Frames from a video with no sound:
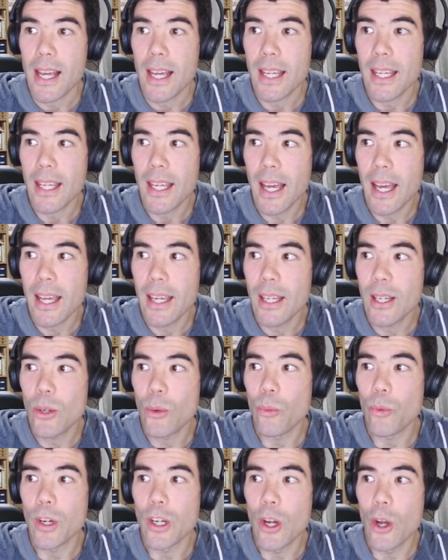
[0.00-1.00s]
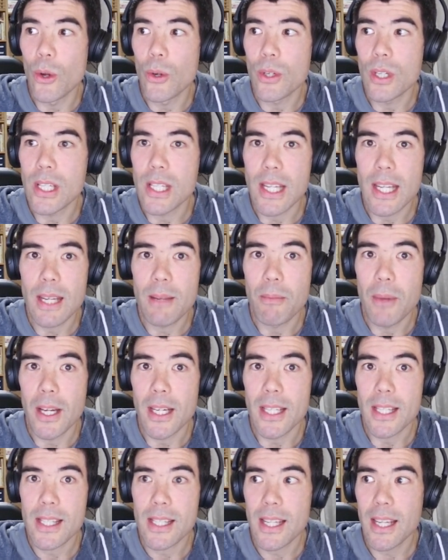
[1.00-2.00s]
Again, we know D
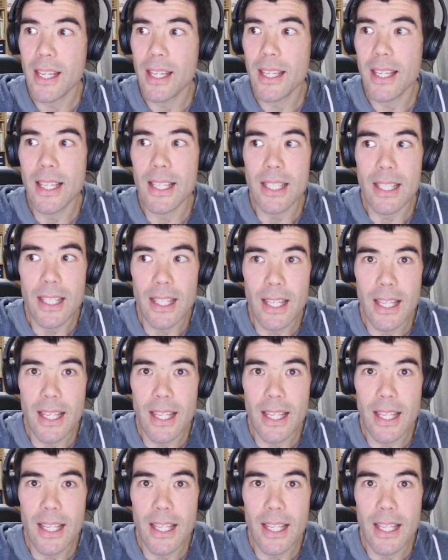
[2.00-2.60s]
minus C is